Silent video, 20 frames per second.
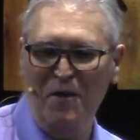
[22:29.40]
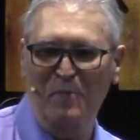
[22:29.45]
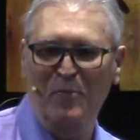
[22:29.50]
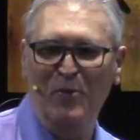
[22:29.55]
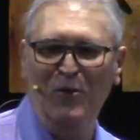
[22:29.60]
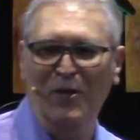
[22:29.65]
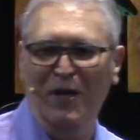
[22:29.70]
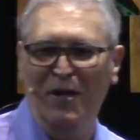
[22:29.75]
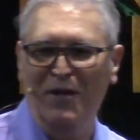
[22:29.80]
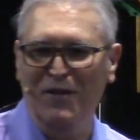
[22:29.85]
he
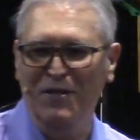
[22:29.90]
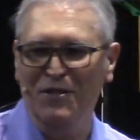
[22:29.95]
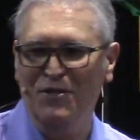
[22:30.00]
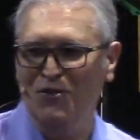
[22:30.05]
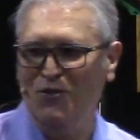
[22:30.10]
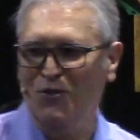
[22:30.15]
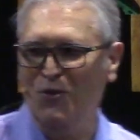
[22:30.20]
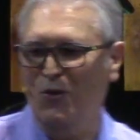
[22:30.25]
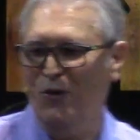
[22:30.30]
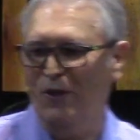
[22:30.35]
pulled out
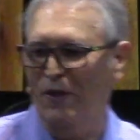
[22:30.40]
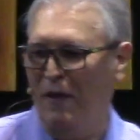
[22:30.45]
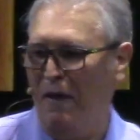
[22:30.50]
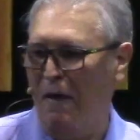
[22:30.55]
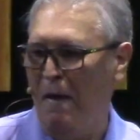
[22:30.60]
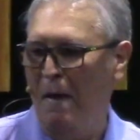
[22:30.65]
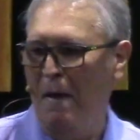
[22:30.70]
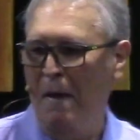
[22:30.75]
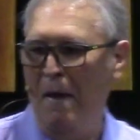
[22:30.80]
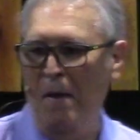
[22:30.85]
his sword
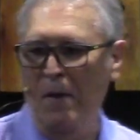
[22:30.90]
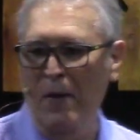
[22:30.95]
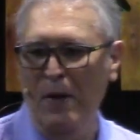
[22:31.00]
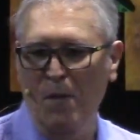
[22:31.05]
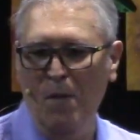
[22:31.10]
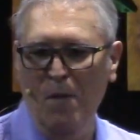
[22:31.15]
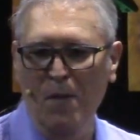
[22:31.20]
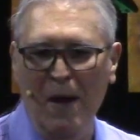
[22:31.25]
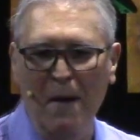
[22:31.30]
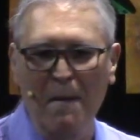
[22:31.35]
there and
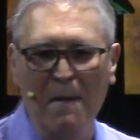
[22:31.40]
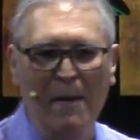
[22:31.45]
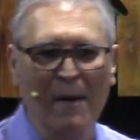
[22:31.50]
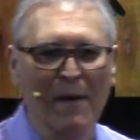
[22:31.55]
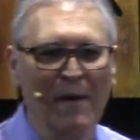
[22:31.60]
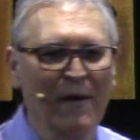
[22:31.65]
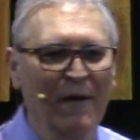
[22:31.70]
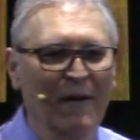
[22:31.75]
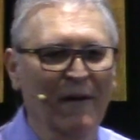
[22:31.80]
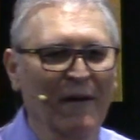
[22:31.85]
went,
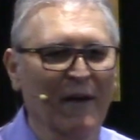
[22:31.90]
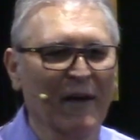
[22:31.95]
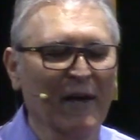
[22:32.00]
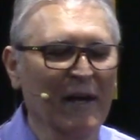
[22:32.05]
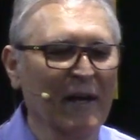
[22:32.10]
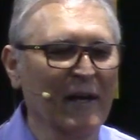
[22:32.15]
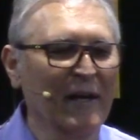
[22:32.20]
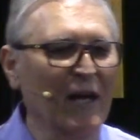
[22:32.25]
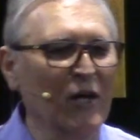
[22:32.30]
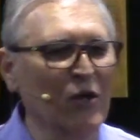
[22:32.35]
wow.
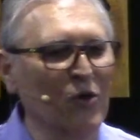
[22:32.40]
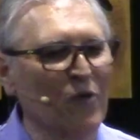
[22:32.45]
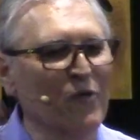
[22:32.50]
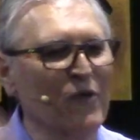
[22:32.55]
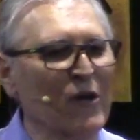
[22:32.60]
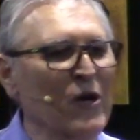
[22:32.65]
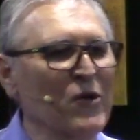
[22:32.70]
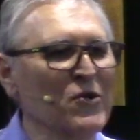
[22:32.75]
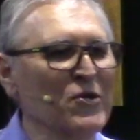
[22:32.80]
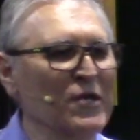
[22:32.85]
We cut
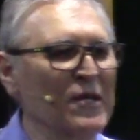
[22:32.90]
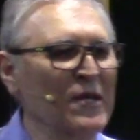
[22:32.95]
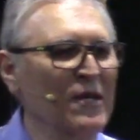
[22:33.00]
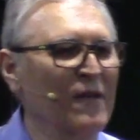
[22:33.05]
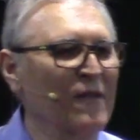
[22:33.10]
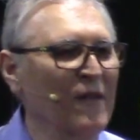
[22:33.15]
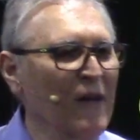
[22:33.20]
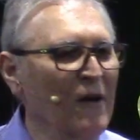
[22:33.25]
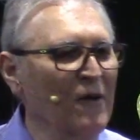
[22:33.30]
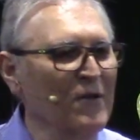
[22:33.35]
off those,
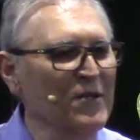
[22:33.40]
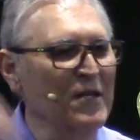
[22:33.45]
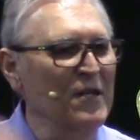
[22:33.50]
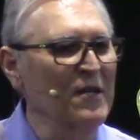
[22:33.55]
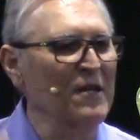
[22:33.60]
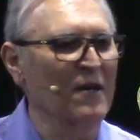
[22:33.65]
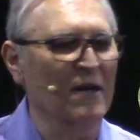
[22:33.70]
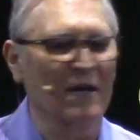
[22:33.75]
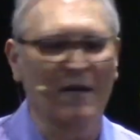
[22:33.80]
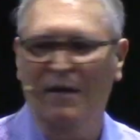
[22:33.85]
the
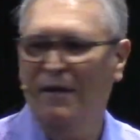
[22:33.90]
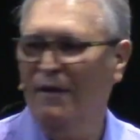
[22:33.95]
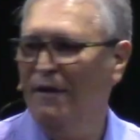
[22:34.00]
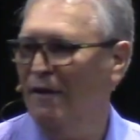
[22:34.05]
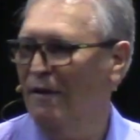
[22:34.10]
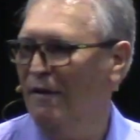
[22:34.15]
oak's ear.